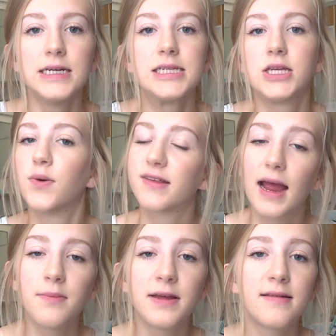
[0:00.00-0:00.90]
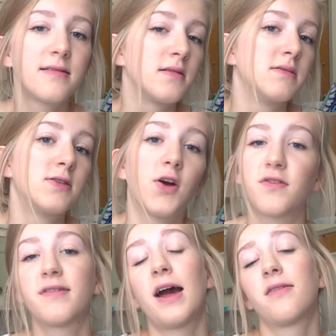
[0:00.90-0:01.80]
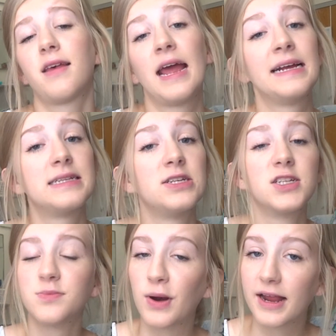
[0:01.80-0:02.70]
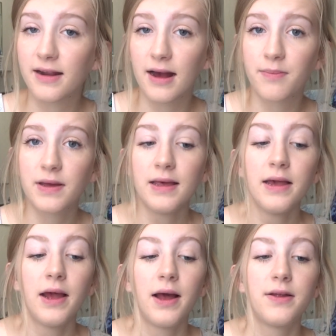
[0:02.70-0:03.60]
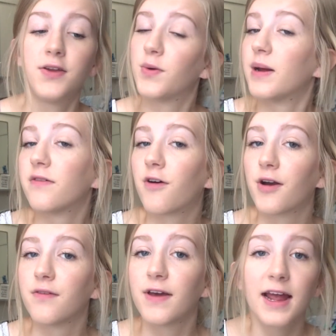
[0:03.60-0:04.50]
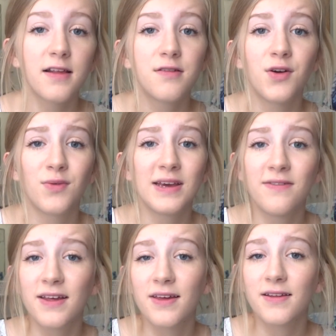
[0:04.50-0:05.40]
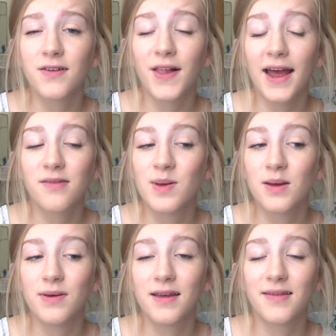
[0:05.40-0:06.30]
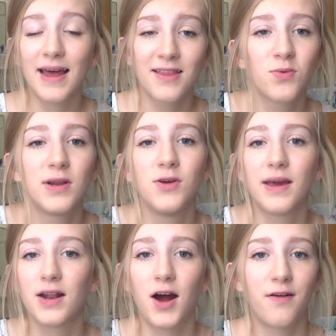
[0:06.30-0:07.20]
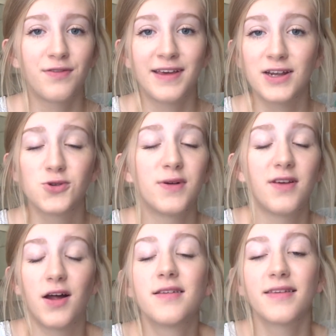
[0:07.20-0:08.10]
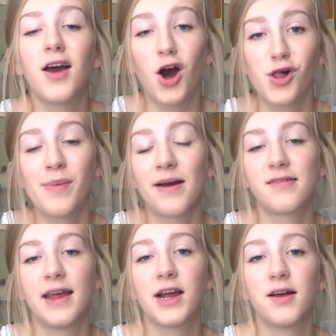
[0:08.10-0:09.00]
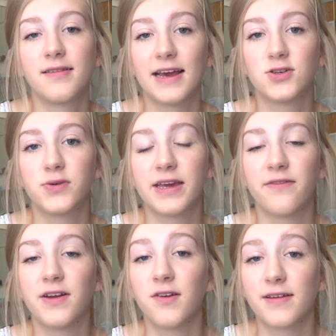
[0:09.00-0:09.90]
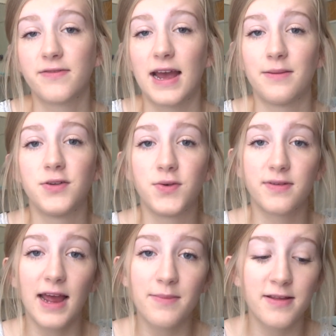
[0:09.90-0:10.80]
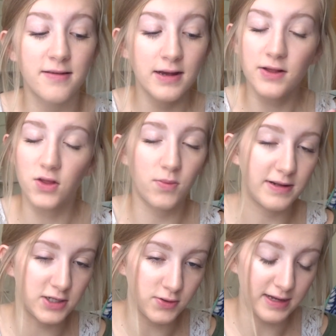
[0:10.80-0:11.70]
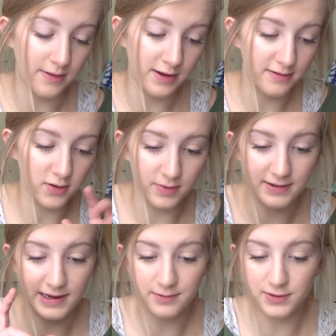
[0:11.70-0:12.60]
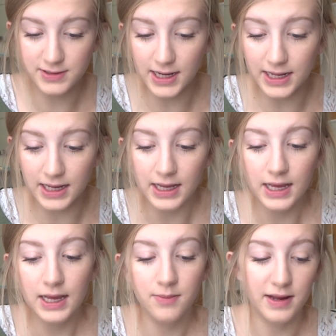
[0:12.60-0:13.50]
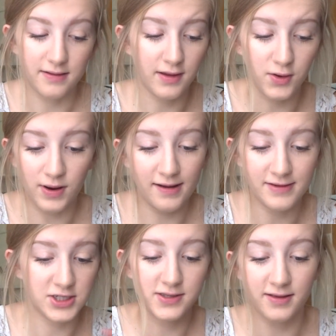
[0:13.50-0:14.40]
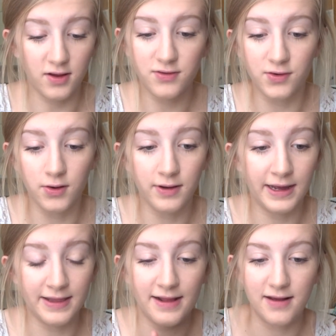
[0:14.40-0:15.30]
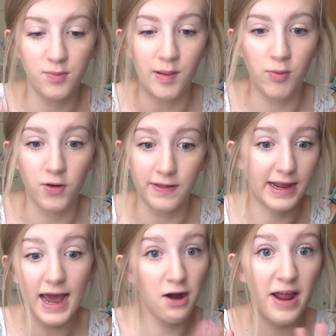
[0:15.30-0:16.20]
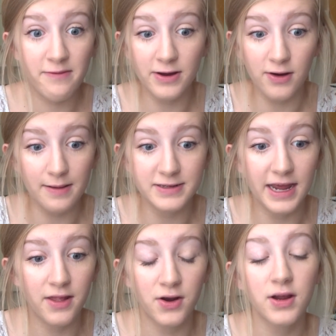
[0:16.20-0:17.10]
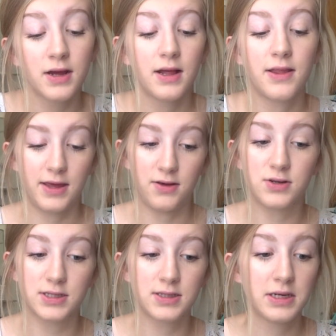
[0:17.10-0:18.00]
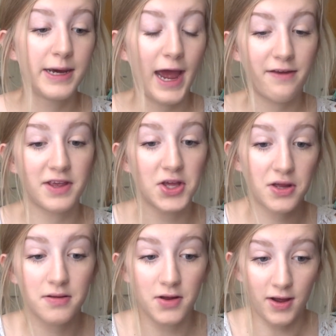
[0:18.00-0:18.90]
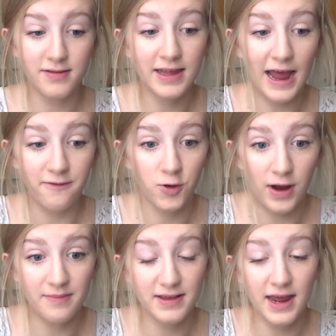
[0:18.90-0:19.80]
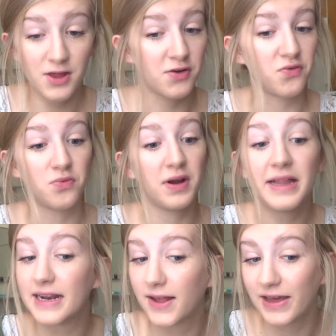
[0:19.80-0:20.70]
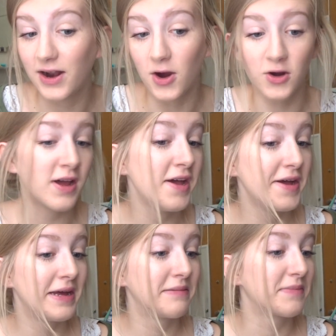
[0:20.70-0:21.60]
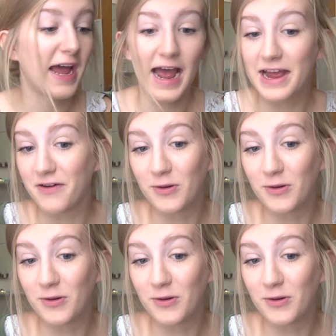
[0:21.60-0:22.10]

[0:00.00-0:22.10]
So assignments, goes without saying to just break it up. Do it far in advance. Don't leave anything till the last minute, because that's when you get off schedule. It's honestly all about staying on schedule and giving yourself time to do assignments, a little bit to do assignments, a little bit of time to study, because otherwise it just gets all screwy, and that's how people are like, I don't have my crap together. Like you just have to constantly have your crap together. It's really not that hard. I have